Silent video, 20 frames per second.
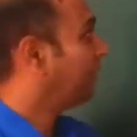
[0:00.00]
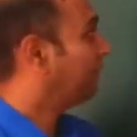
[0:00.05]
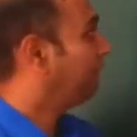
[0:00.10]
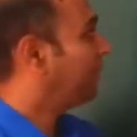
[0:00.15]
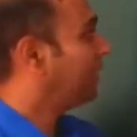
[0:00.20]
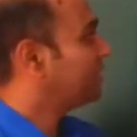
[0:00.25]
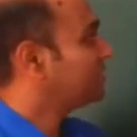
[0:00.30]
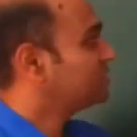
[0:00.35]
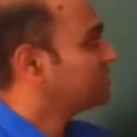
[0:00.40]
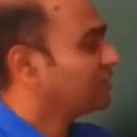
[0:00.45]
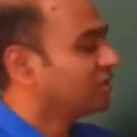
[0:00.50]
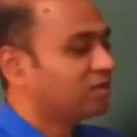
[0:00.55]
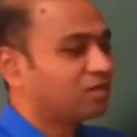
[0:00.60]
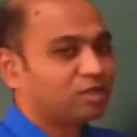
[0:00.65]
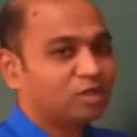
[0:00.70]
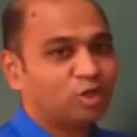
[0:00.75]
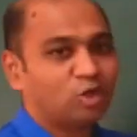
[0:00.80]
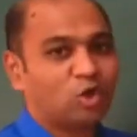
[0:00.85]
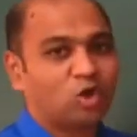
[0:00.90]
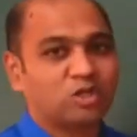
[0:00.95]

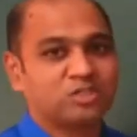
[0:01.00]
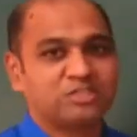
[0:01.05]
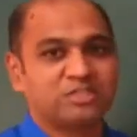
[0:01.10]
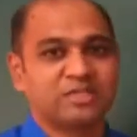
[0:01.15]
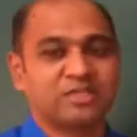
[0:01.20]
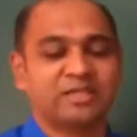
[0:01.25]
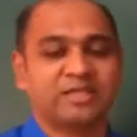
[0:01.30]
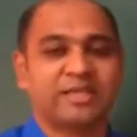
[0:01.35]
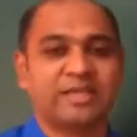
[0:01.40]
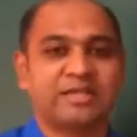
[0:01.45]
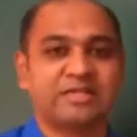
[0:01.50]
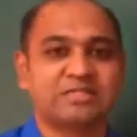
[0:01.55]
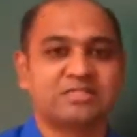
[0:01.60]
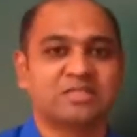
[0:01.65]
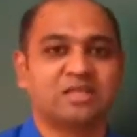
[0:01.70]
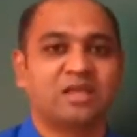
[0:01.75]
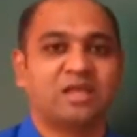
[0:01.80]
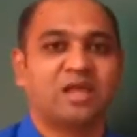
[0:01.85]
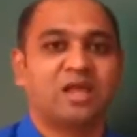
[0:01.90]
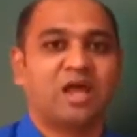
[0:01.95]
basic logic
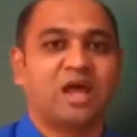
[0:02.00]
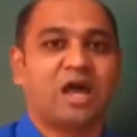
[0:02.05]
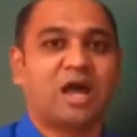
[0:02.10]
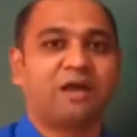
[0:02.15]
gates.